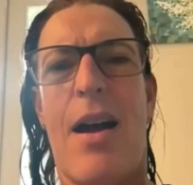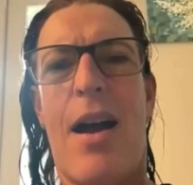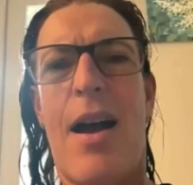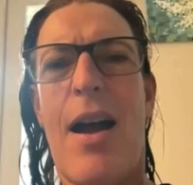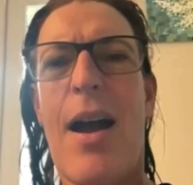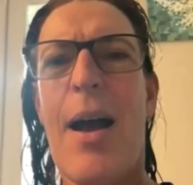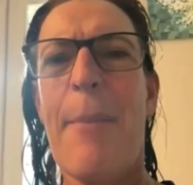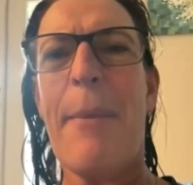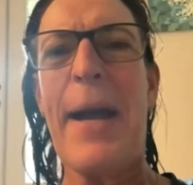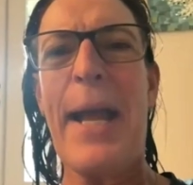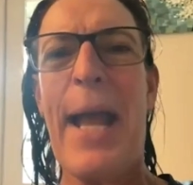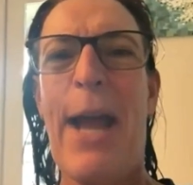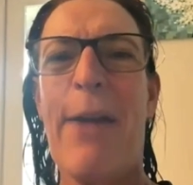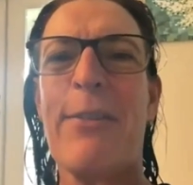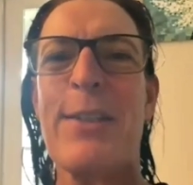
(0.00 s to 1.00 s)
I
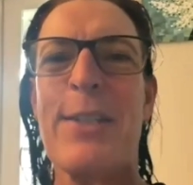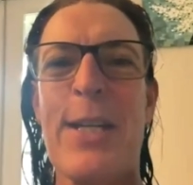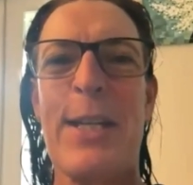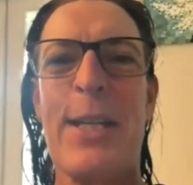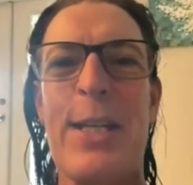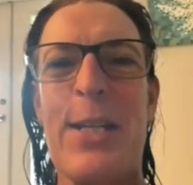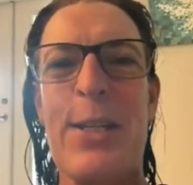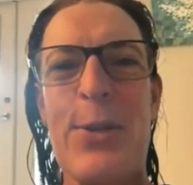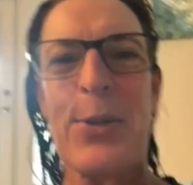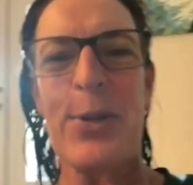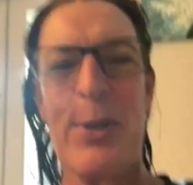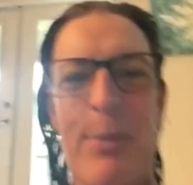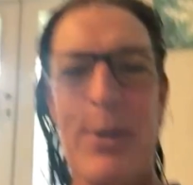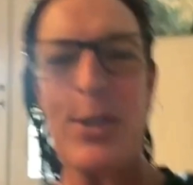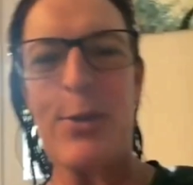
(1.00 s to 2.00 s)
haven't done any
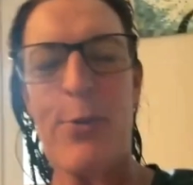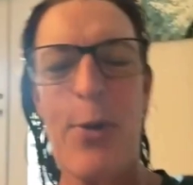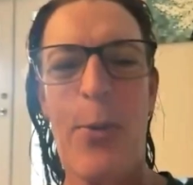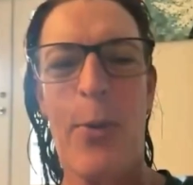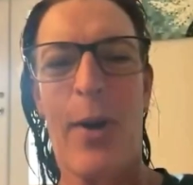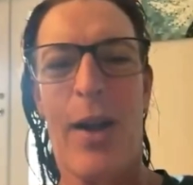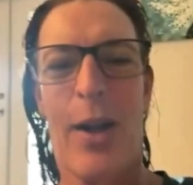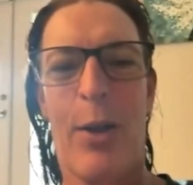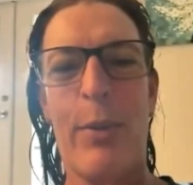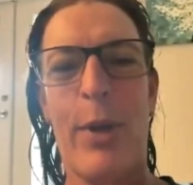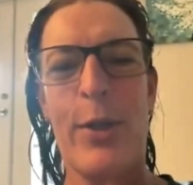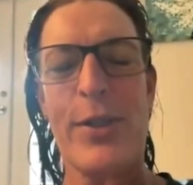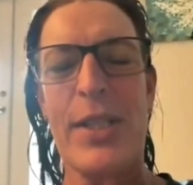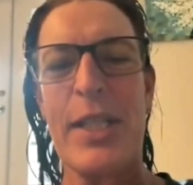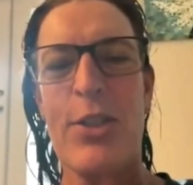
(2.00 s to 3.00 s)
tournaments for a while,
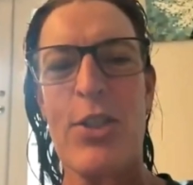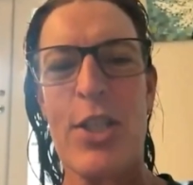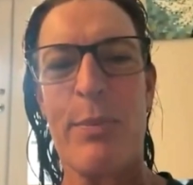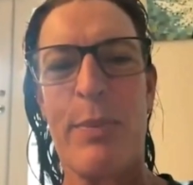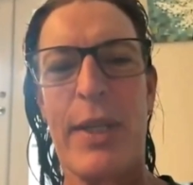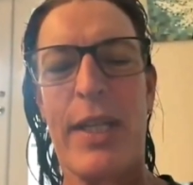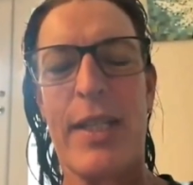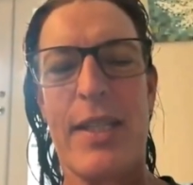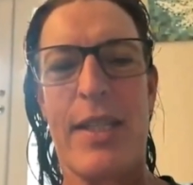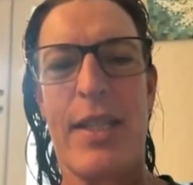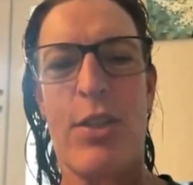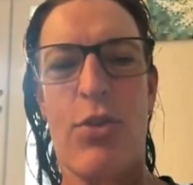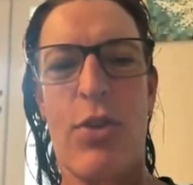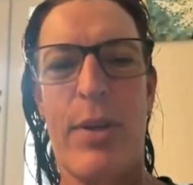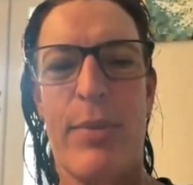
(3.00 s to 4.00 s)
mostly just because the
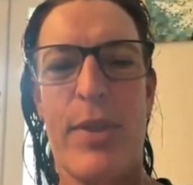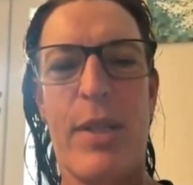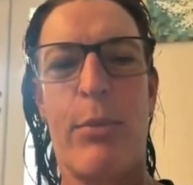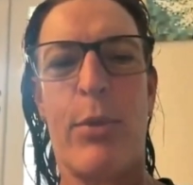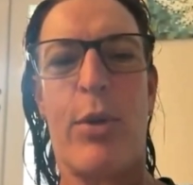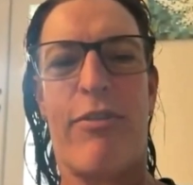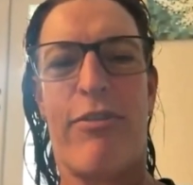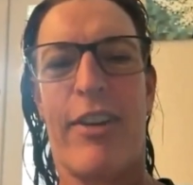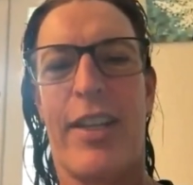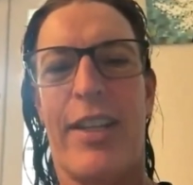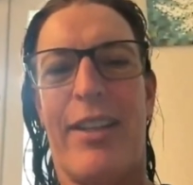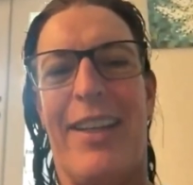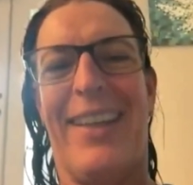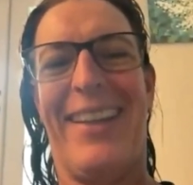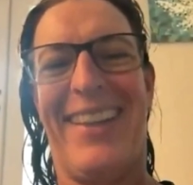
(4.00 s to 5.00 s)
trips are more fun.